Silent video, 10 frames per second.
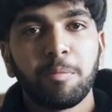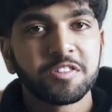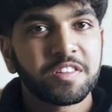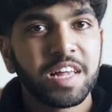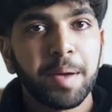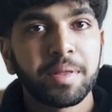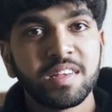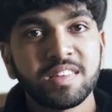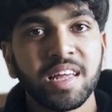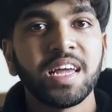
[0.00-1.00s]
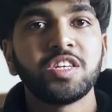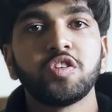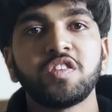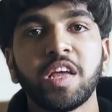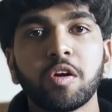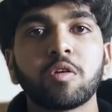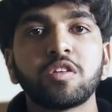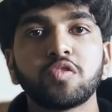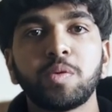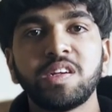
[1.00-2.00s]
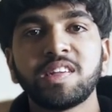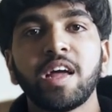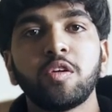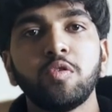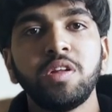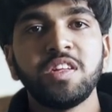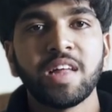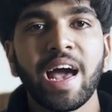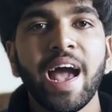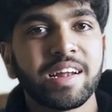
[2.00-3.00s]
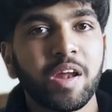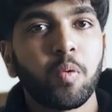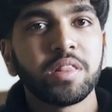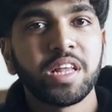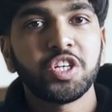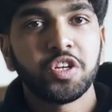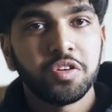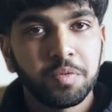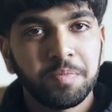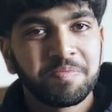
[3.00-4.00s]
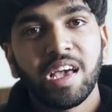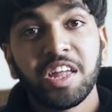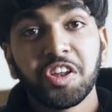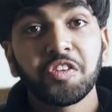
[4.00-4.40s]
most of the time in this stage, your stakeholders will decide who needs to act and what they should do. In your